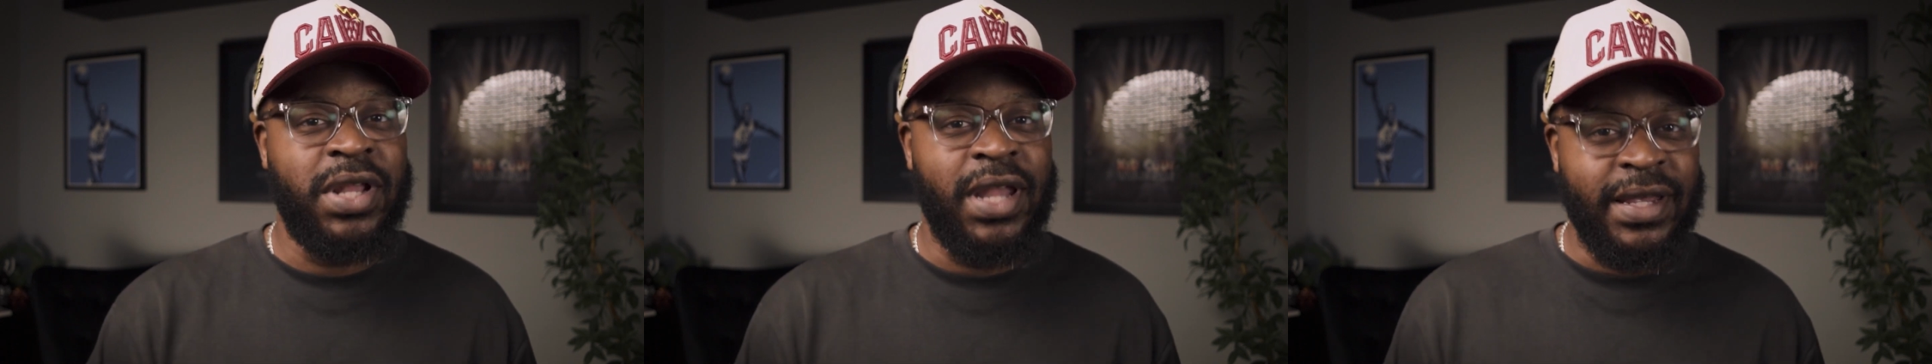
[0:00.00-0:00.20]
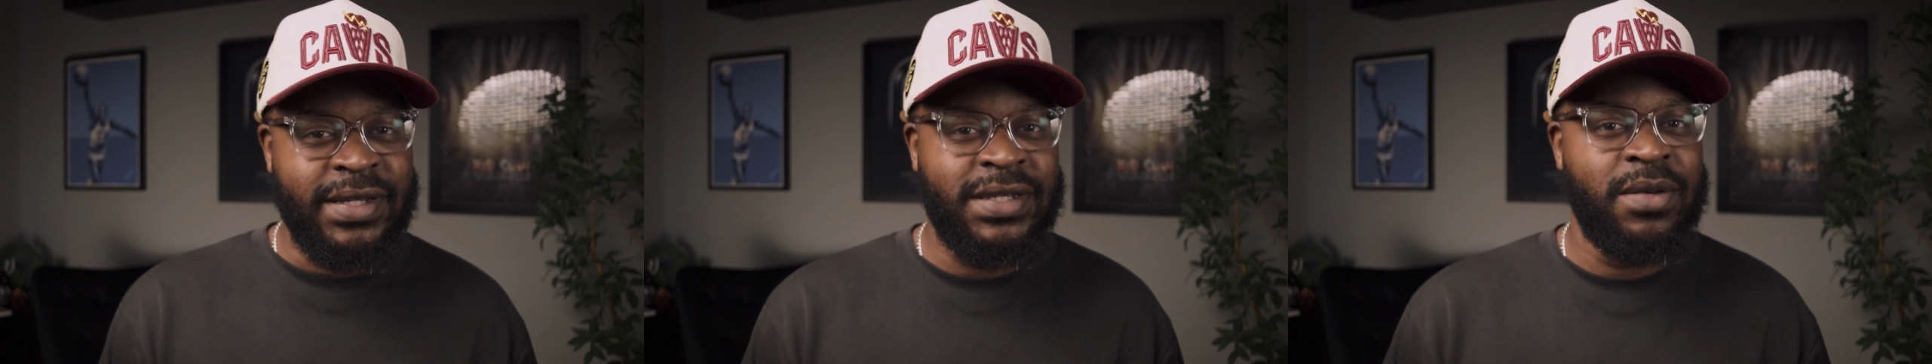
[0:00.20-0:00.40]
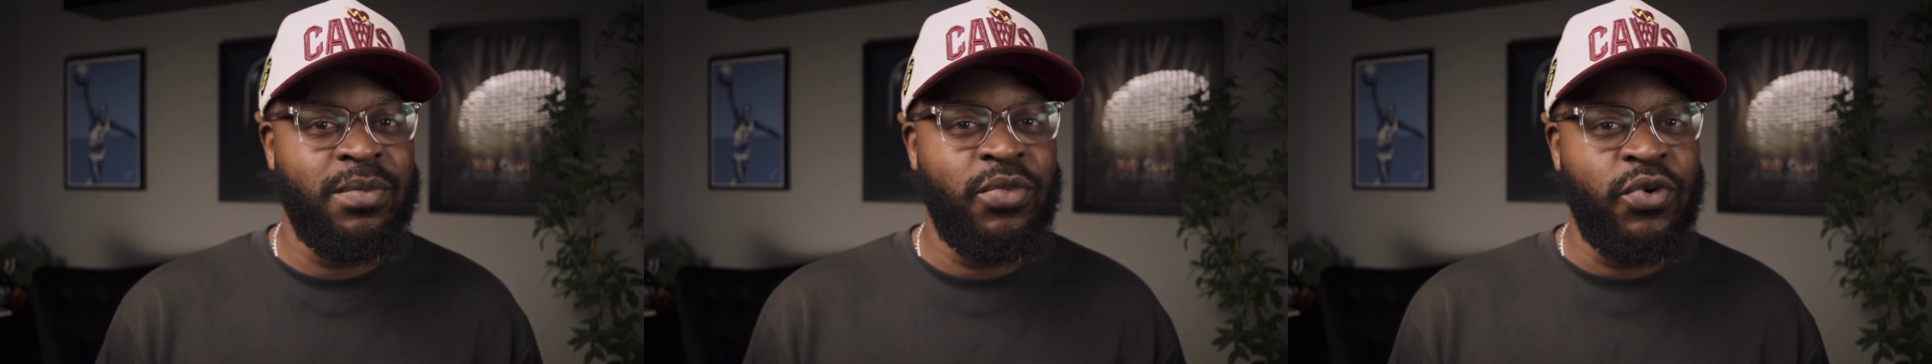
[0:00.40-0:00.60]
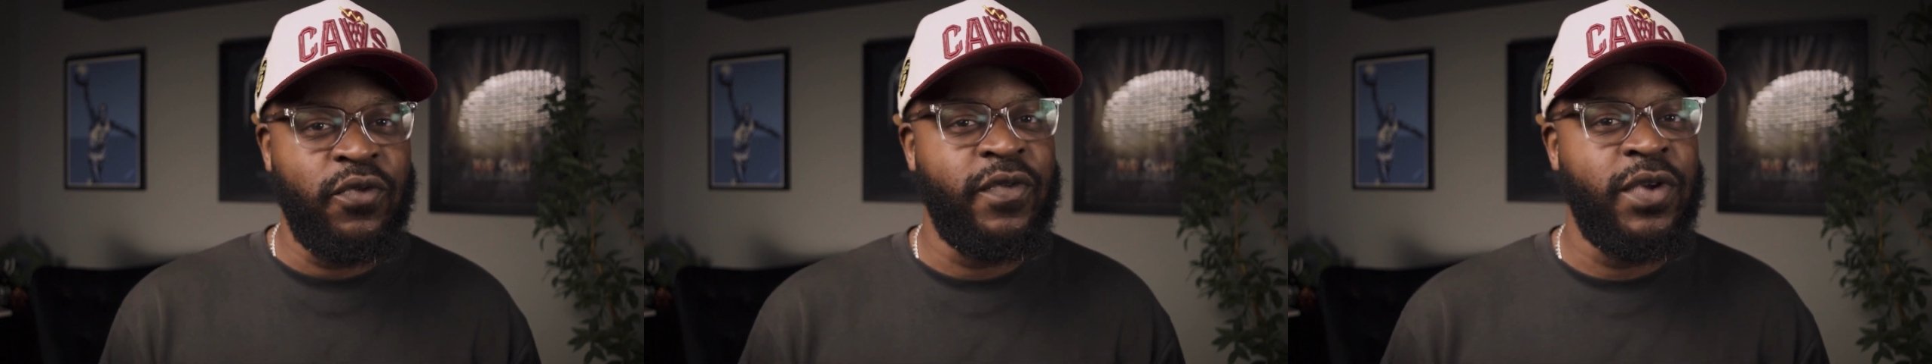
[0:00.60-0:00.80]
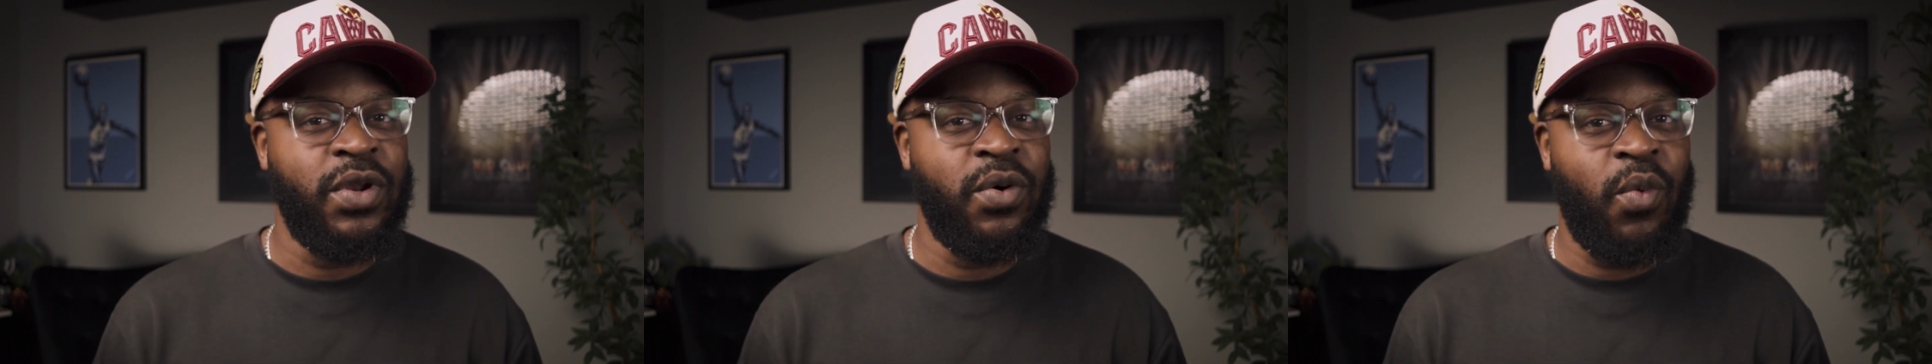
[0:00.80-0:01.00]
pleasant
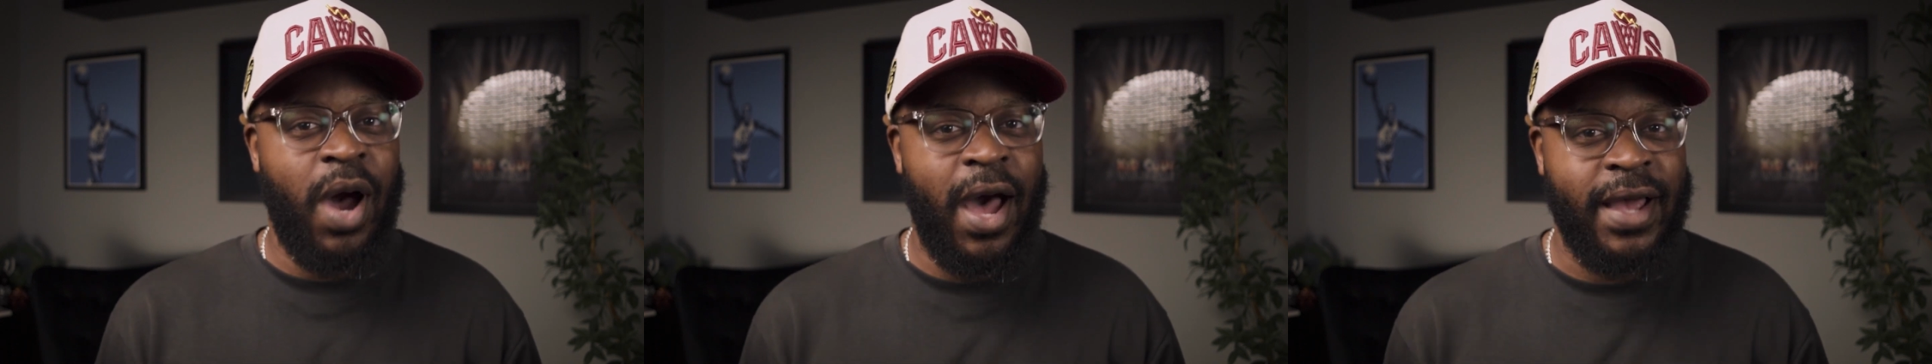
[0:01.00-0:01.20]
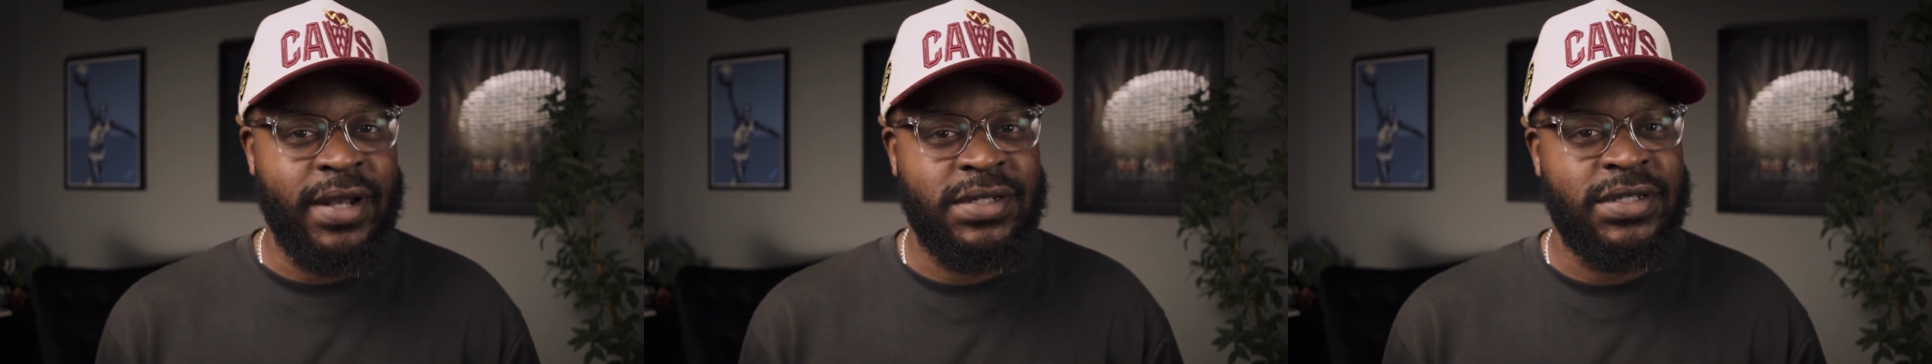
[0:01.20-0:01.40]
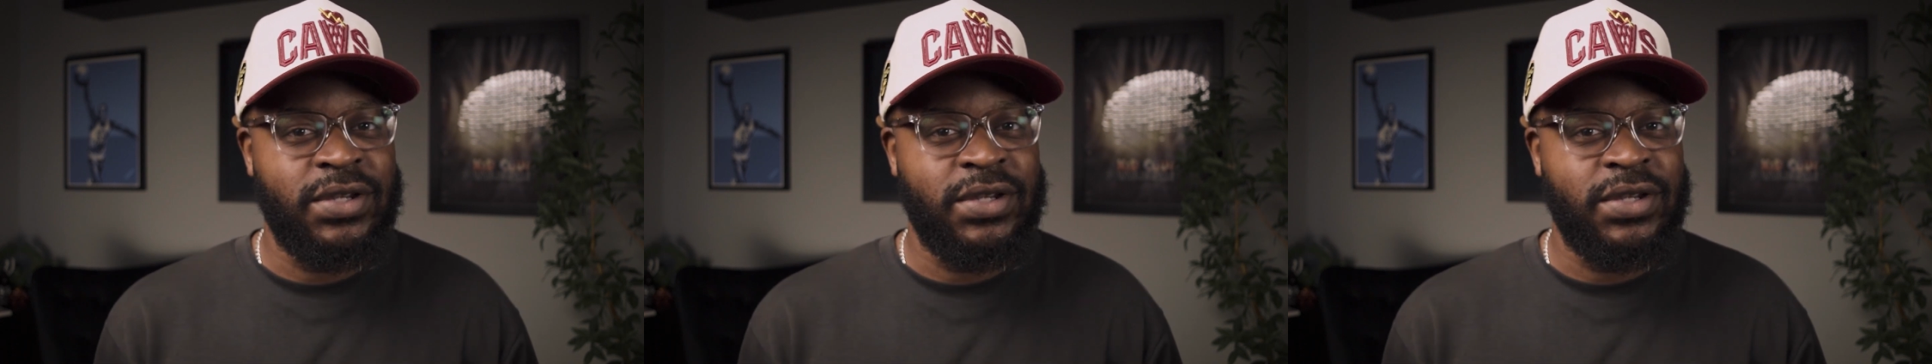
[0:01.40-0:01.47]
movie to watch,